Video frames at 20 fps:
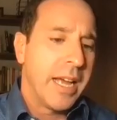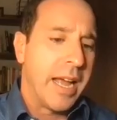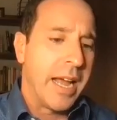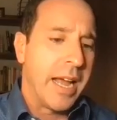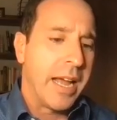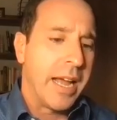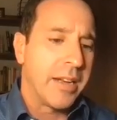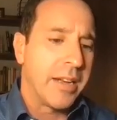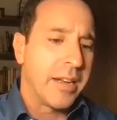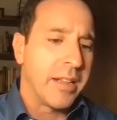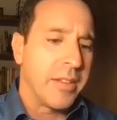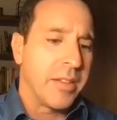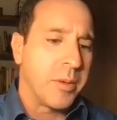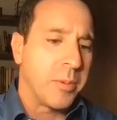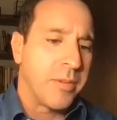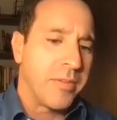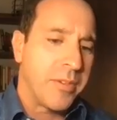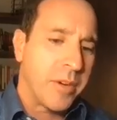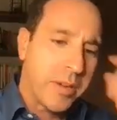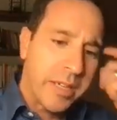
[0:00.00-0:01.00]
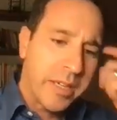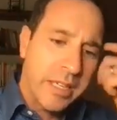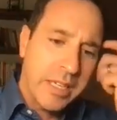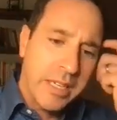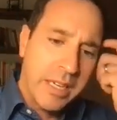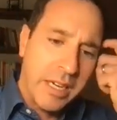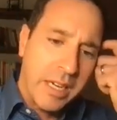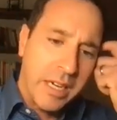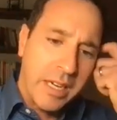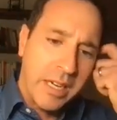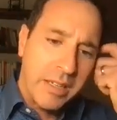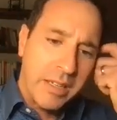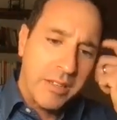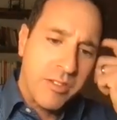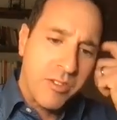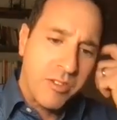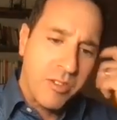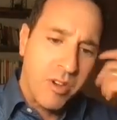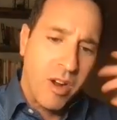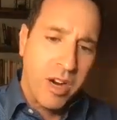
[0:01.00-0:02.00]
And there were very
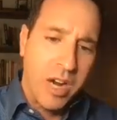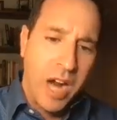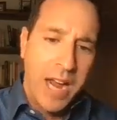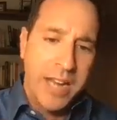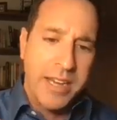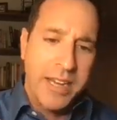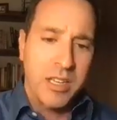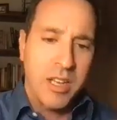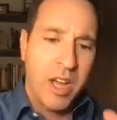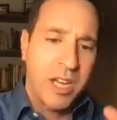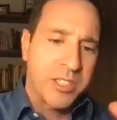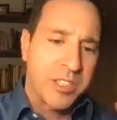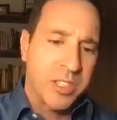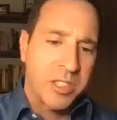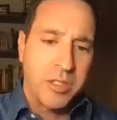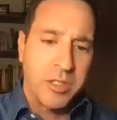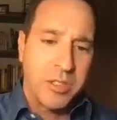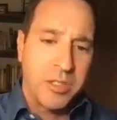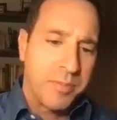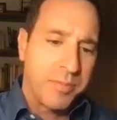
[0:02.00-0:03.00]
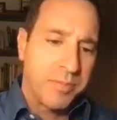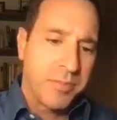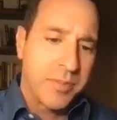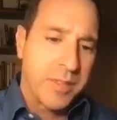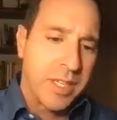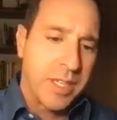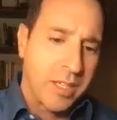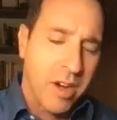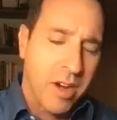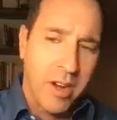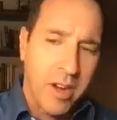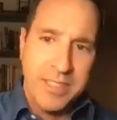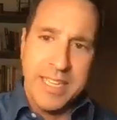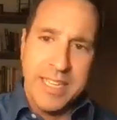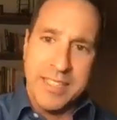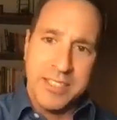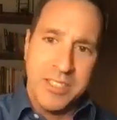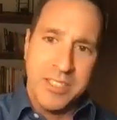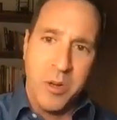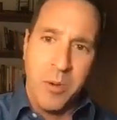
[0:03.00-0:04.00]
strong ideological
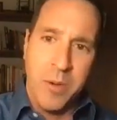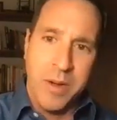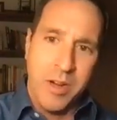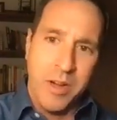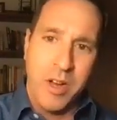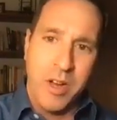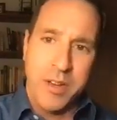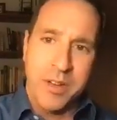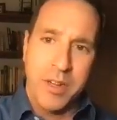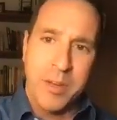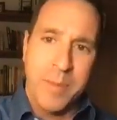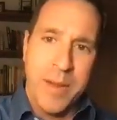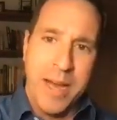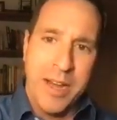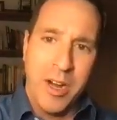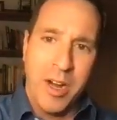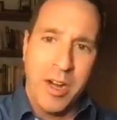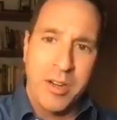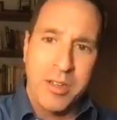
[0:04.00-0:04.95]
contests going on about